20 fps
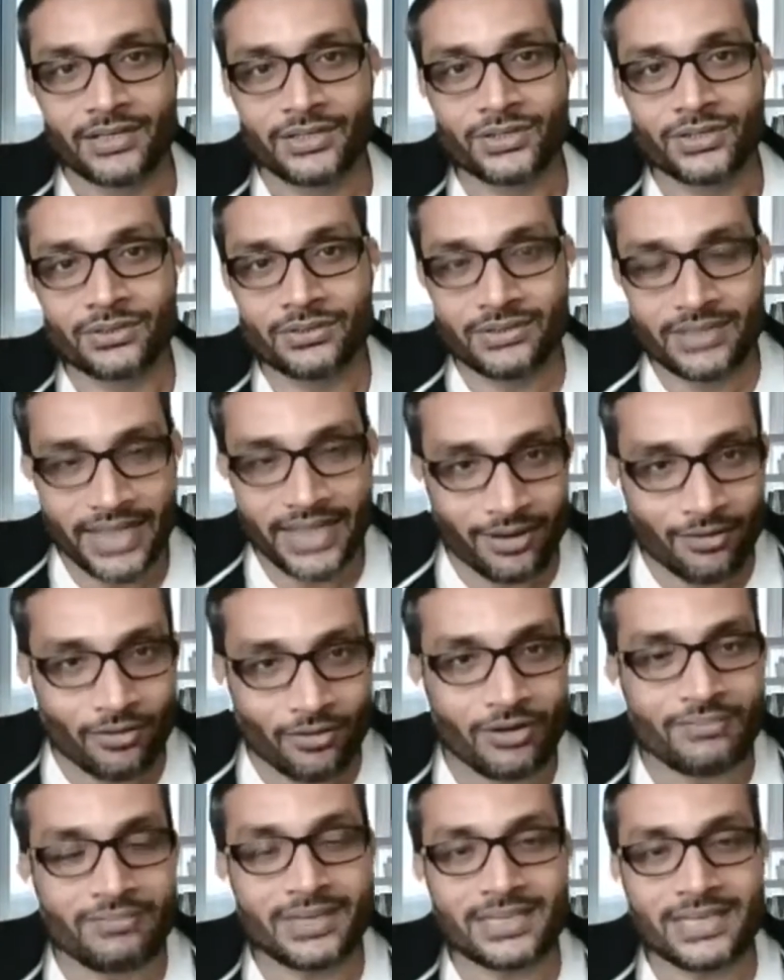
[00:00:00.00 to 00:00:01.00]
So they
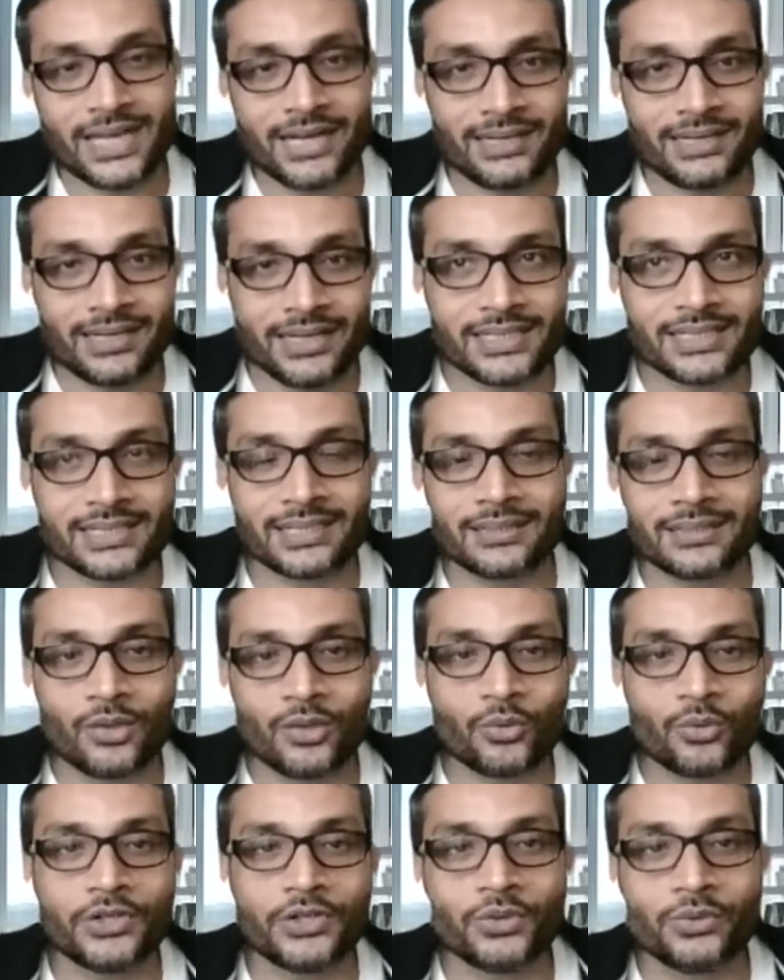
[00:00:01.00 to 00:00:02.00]
always had a struggle.
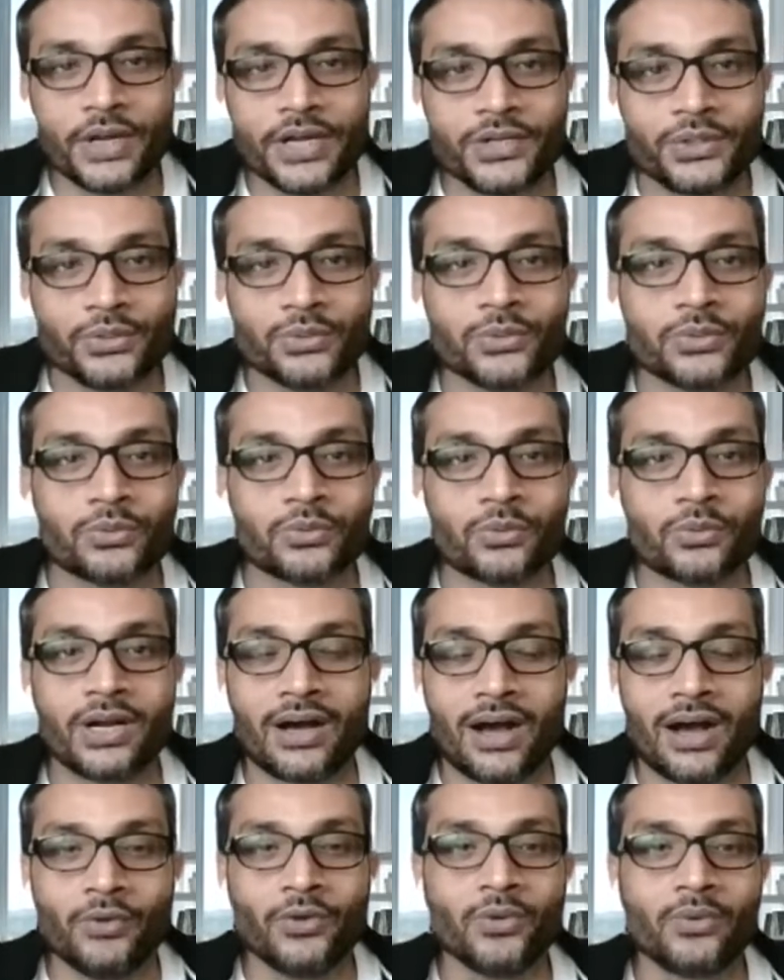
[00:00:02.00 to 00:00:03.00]
What do I do?
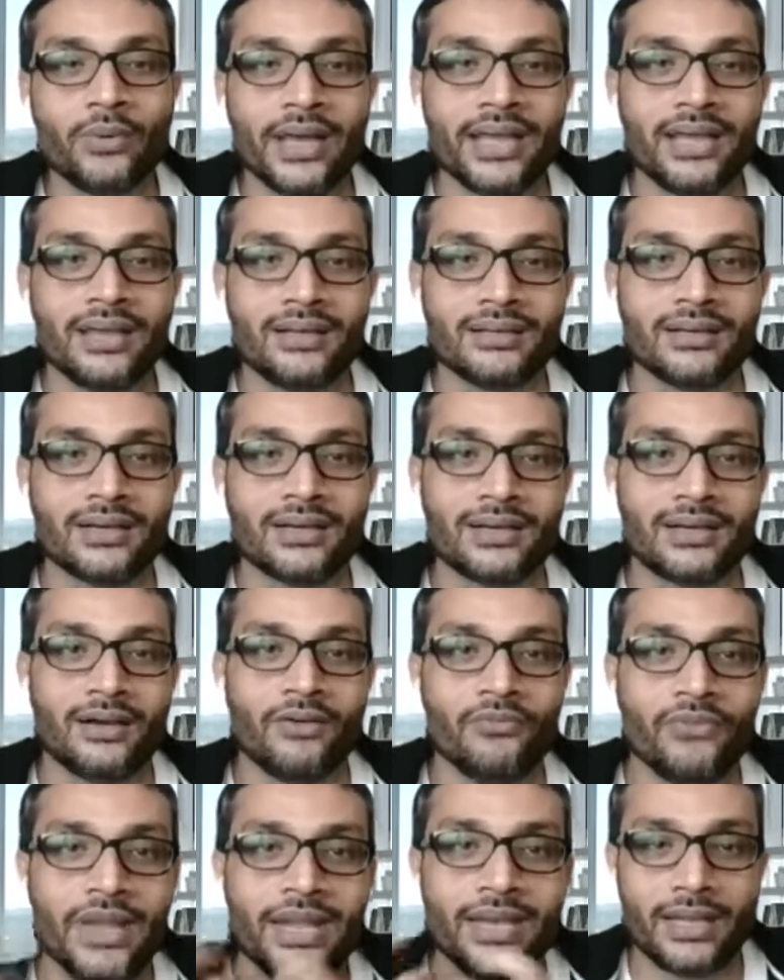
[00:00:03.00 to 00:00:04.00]
How do I
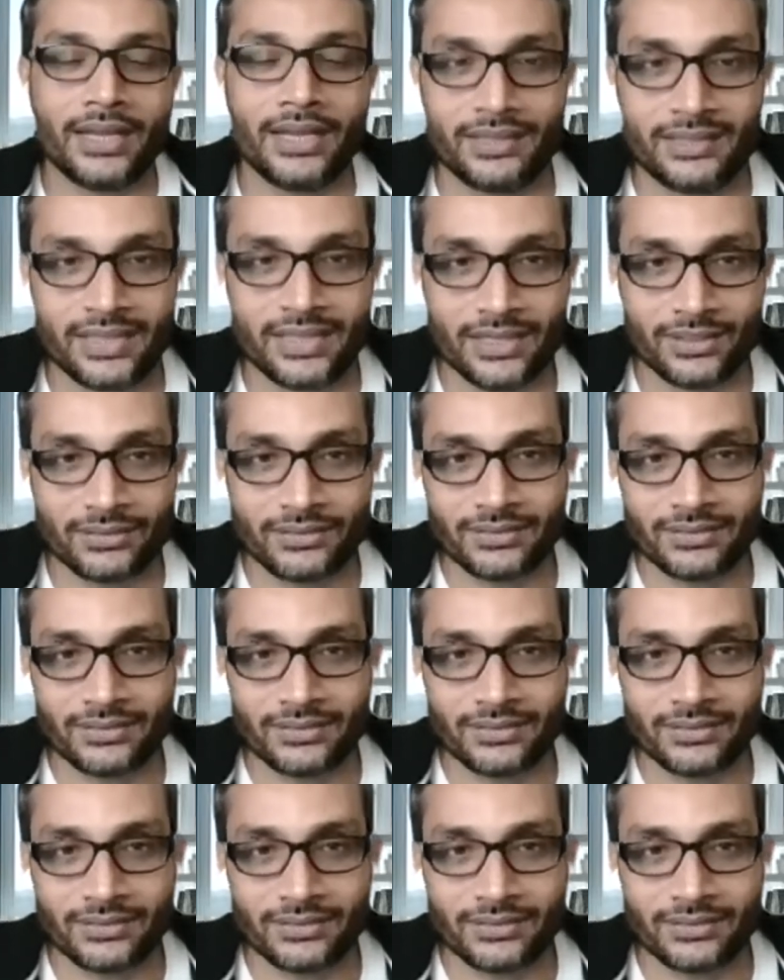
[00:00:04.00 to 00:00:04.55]
win it?